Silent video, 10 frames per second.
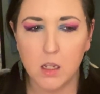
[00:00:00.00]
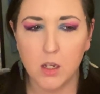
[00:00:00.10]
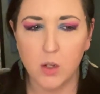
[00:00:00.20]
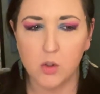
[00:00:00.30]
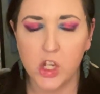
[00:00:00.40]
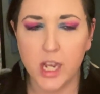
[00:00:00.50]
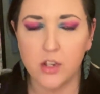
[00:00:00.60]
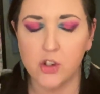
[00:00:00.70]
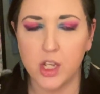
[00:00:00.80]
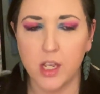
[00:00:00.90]
you know
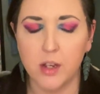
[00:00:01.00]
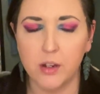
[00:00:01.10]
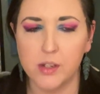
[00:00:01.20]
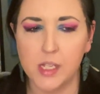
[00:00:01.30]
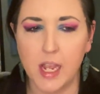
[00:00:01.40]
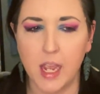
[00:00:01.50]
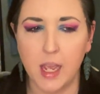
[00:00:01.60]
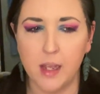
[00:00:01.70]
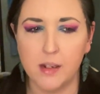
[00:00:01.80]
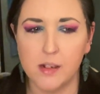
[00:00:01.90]
change gears
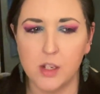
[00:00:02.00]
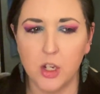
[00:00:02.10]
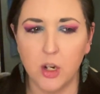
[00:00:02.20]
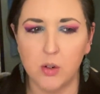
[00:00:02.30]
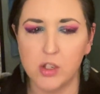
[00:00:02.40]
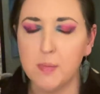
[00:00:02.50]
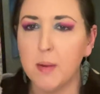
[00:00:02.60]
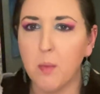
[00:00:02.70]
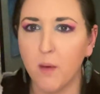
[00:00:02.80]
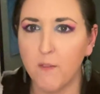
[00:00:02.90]
and you know just be
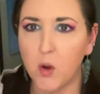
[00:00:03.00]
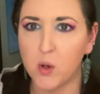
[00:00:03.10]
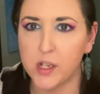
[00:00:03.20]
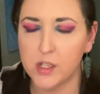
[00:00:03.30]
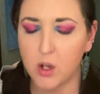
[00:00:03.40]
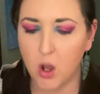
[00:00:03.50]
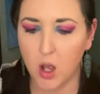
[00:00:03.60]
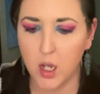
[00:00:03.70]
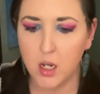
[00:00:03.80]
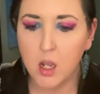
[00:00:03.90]
more focused
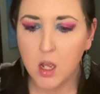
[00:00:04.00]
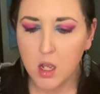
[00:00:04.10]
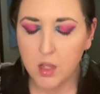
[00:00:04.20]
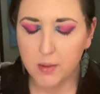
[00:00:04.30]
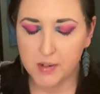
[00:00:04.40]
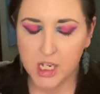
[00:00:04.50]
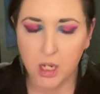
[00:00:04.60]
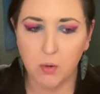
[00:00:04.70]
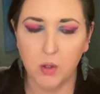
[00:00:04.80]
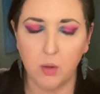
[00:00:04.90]
on the
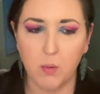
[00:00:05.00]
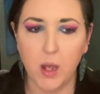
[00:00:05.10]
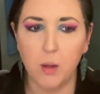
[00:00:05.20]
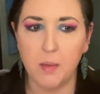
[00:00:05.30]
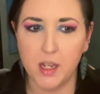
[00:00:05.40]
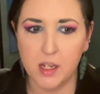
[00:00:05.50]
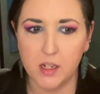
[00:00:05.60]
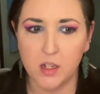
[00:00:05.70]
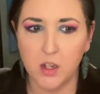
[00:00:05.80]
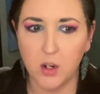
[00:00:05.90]
material realm
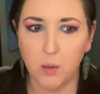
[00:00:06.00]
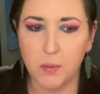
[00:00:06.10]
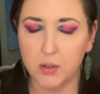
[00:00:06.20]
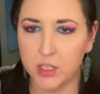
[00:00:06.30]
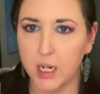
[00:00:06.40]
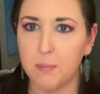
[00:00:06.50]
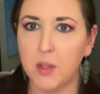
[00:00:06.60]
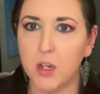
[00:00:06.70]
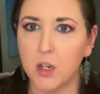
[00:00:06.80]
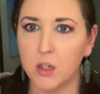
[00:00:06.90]
and you know building up
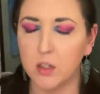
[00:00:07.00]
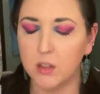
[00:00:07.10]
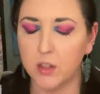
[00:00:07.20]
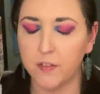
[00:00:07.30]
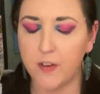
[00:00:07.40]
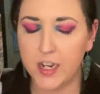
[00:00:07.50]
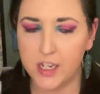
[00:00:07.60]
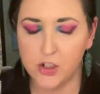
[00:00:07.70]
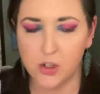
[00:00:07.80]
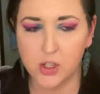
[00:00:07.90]
their their
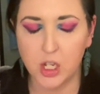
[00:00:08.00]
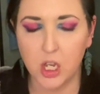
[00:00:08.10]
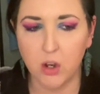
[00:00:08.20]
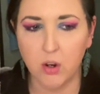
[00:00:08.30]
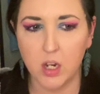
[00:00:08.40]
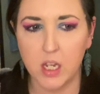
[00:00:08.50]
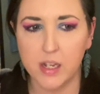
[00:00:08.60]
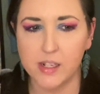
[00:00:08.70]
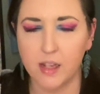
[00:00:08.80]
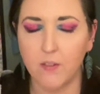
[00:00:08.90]
financial security
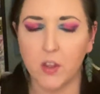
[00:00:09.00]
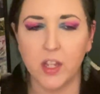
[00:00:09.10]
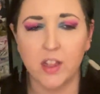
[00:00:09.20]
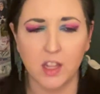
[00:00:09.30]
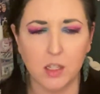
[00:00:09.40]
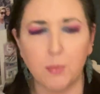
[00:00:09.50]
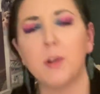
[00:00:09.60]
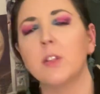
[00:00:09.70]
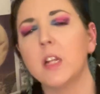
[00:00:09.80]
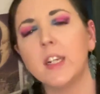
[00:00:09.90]
because I feel like this
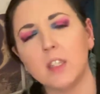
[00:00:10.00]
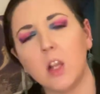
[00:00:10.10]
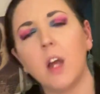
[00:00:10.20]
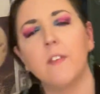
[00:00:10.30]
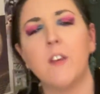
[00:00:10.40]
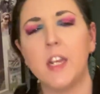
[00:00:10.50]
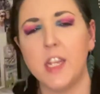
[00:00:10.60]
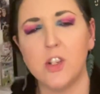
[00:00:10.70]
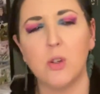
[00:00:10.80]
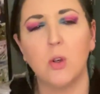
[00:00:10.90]
person has a lot of
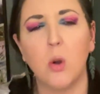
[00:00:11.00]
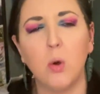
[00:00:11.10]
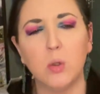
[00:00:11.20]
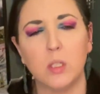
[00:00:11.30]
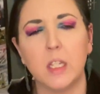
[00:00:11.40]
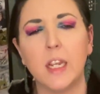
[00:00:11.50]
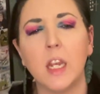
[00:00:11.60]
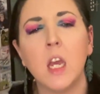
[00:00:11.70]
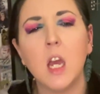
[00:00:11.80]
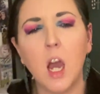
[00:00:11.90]
financial goals like
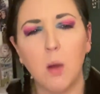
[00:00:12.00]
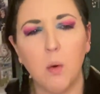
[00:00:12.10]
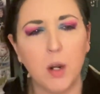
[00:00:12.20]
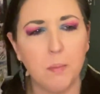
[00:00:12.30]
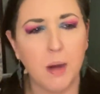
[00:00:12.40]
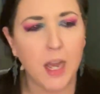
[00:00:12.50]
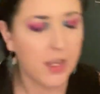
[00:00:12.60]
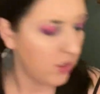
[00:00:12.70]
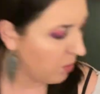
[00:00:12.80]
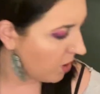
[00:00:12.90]
I want to buy
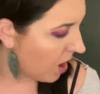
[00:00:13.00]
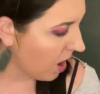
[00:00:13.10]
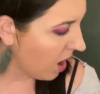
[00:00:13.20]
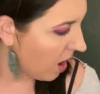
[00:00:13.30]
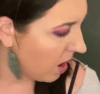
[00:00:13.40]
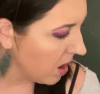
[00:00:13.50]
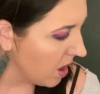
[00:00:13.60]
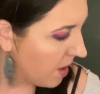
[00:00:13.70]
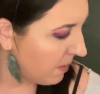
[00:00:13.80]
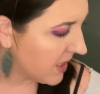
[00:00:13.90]
a new car
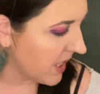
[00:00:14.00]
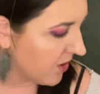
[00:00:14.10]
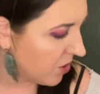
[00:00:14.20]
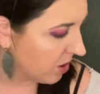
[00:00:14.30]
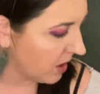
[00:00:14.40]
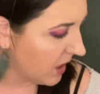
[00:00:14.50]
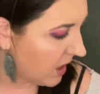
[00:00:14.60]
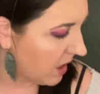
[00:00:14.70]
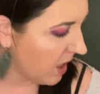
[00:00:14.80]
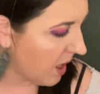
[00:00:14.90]

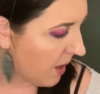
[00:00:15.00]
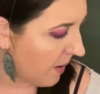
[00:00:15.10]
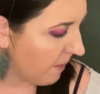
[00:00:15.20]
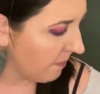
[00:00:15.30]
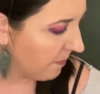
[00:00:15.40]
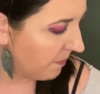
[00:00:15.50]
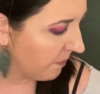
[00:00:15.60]
potentially um,